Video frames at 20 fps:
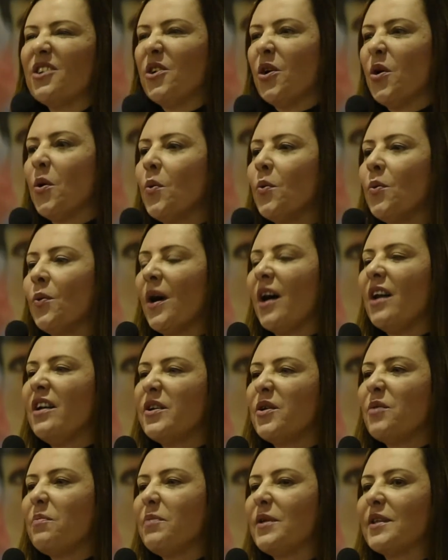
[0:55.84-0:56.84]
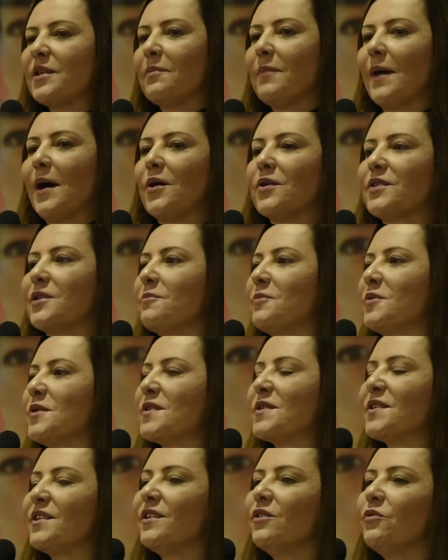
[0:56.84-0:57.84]
know a little bit about a
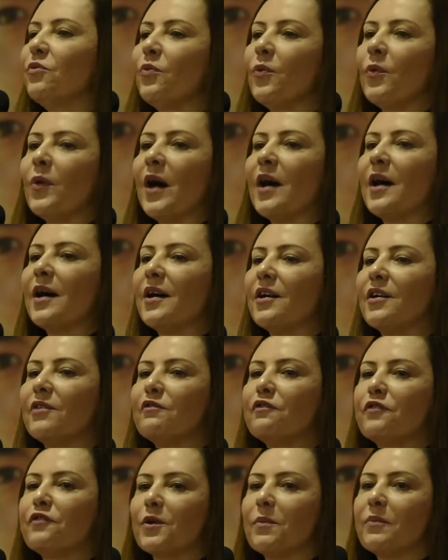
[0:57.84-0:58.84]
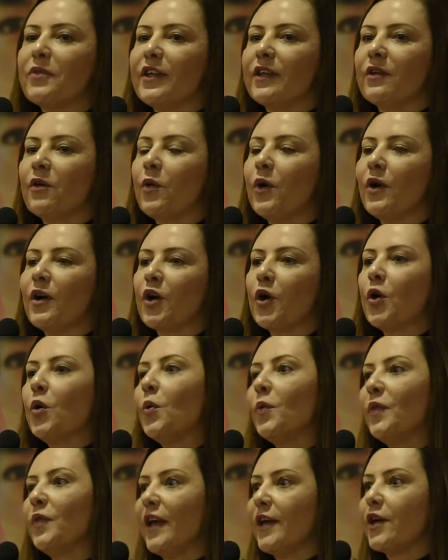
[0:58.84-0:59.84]
person from the,
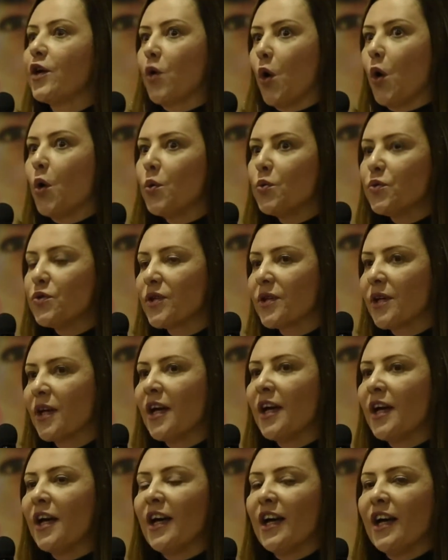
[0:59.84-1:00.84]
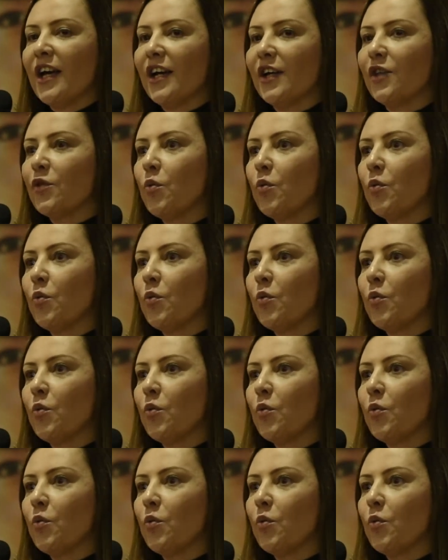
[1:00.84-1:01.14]
who they quote and